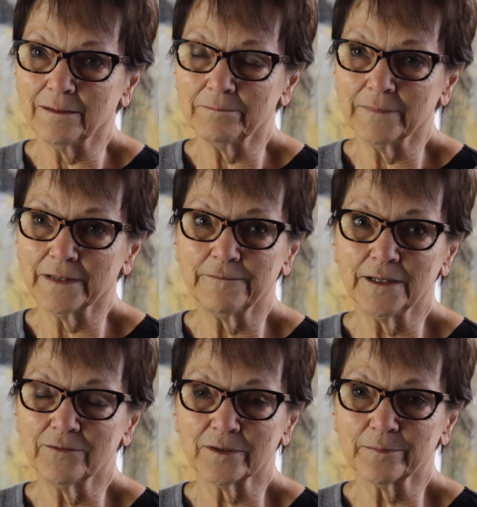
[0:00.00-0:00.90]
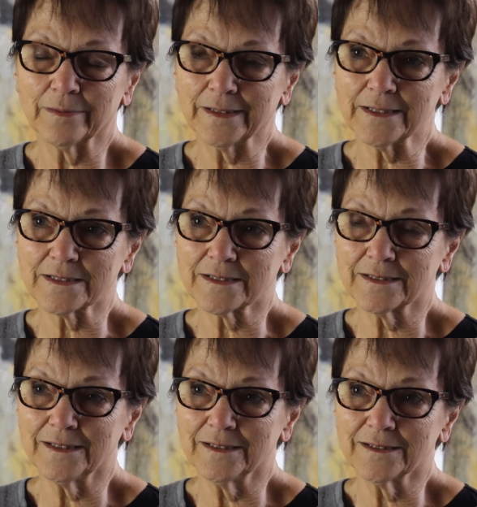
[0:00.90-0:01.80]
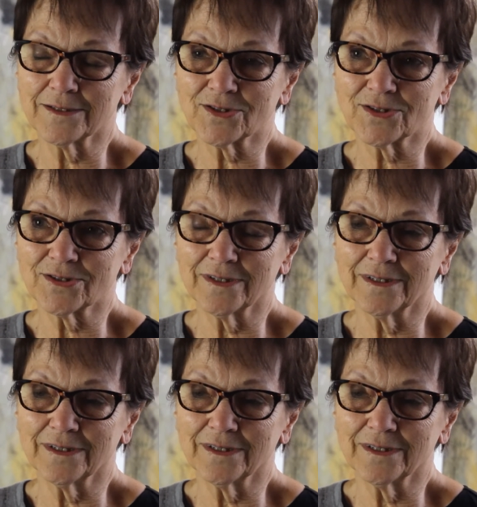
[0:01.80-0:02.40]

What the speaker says: My favorite place is